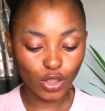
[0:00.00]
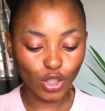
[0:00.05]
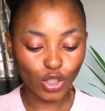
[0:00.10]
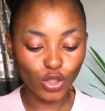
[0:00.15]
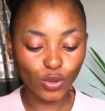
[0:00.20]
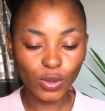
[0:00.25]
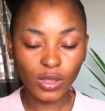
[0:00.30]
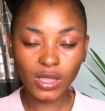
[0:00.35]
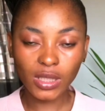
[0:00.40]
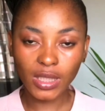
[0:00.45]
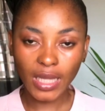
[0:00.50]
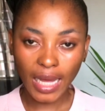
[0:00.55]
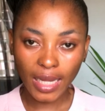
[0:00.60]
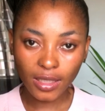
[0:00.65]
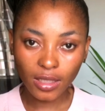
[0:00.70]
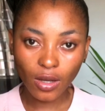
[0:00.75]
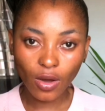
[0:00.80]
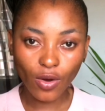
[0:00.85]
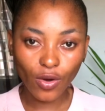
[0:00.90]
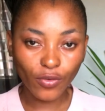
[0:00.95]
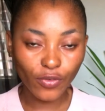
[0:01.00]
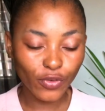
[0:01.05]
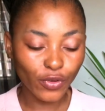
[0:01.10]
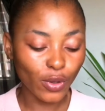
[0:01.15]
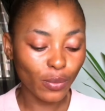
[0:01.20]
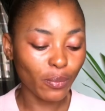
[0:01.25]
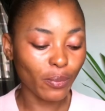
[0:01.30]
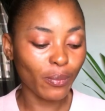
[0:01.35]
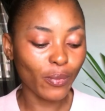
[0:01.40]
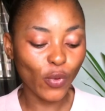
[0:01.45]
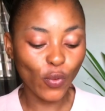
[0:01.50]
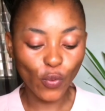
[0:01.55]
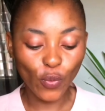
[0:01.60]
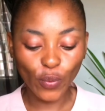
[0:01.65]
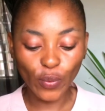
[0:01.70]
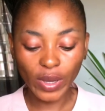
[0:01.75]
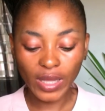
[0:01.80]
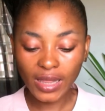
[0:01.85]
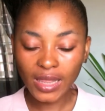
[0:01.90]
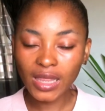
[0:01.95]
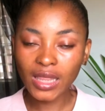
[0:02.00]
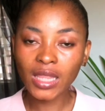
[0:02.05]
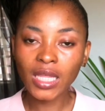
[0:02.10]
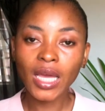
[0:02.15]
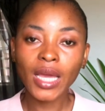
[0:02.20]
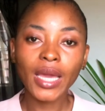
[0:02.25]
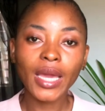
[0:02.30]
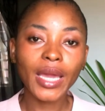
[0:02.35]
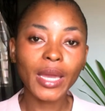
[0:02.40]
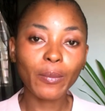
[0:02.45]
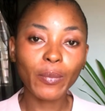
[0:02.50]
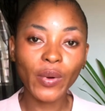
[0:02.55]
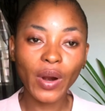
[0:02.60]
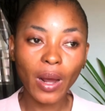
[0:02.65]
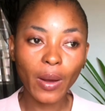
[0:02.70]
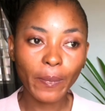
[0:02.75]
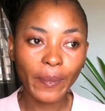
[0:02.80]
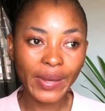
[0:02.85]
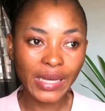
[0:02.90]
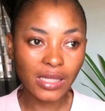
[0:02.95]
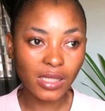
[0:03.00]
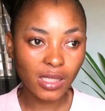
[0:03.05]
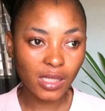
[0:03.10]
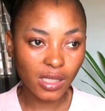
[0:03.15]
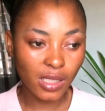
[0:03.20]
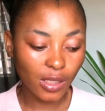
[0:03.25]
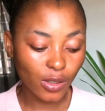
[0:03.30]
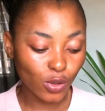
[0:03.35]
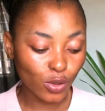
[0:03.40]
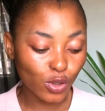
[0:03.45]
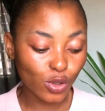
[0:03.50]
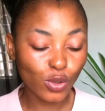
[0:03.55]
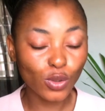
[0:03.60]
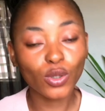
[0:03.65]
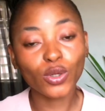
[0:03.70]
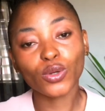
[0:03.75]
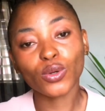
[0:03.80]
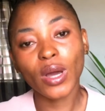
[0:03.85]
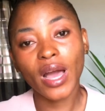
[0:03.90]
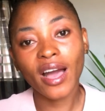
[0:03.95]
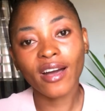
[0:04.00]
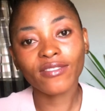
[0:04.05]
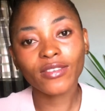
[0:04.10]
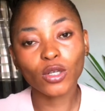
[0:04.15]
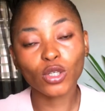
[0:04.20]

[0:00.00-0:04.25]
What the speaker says: you start off with a brow pencil so you have